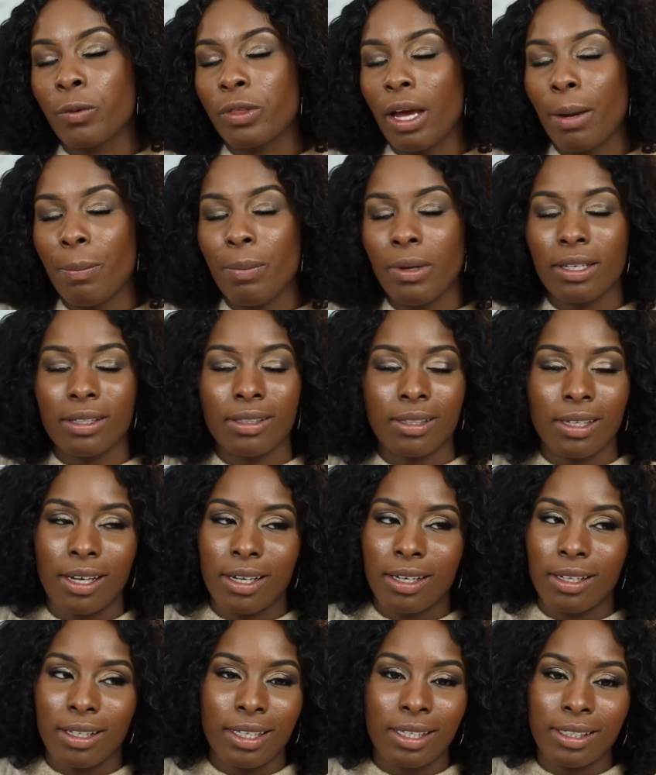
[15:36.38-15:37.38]
With that being
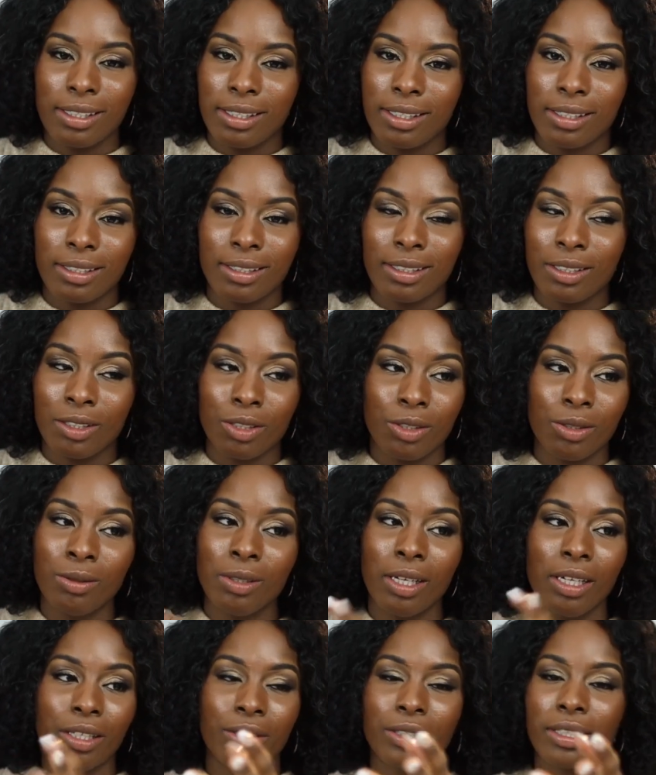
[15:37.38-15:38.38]
said, listen, you
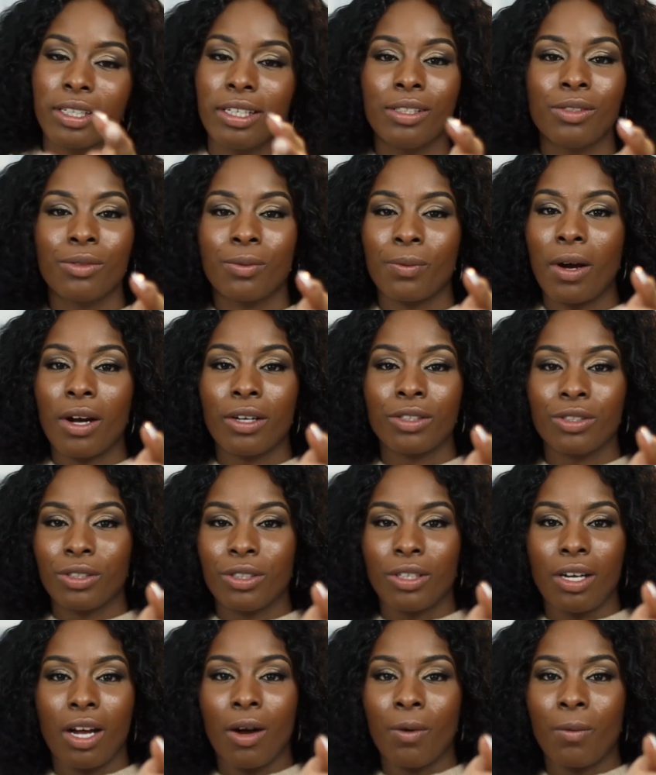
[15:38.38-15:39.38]
let your kids watch
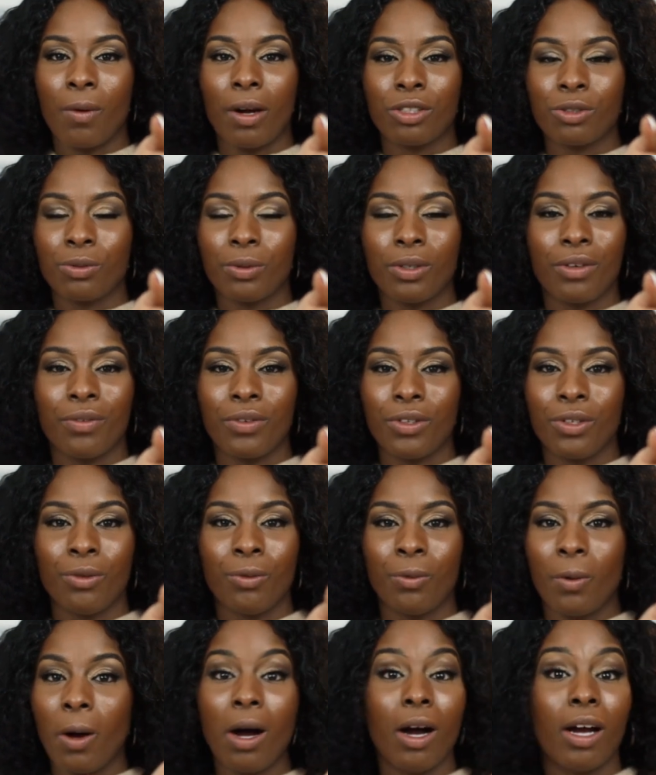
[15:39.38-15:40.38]
or not watch whatever you
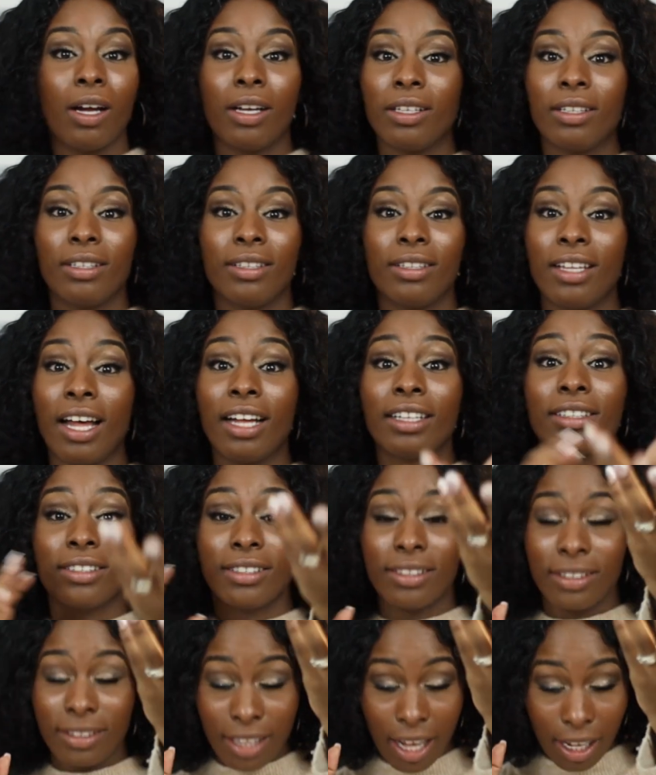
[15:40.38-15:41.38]
want.
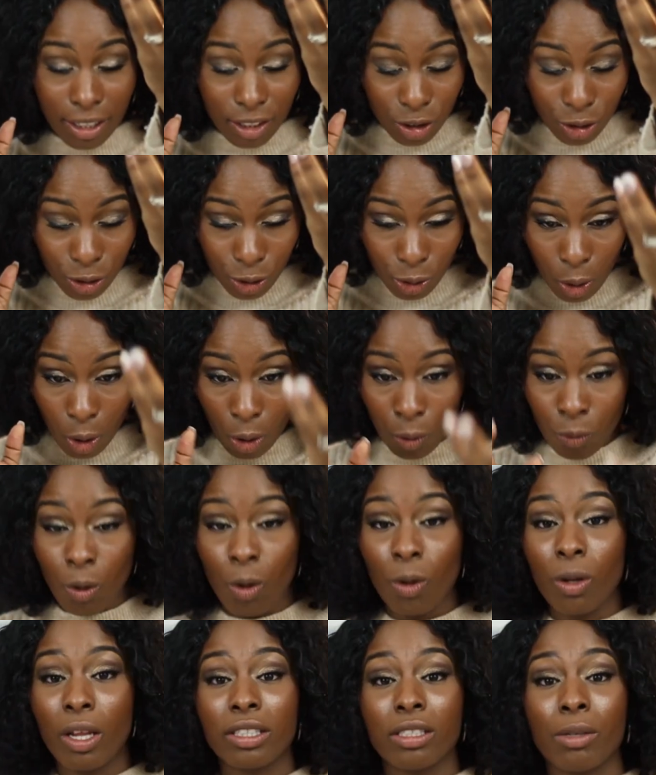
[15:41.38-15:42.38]
That's your
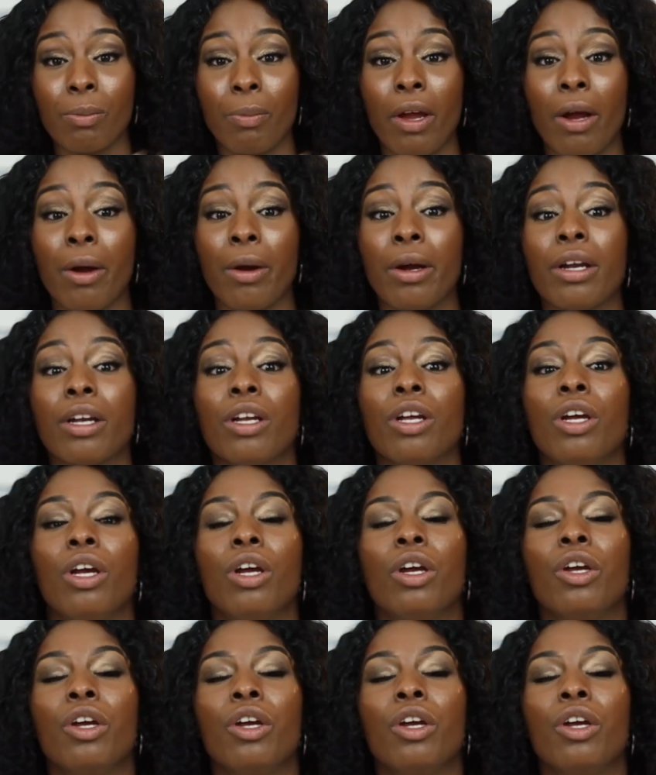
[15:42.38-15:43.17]
role as a parent.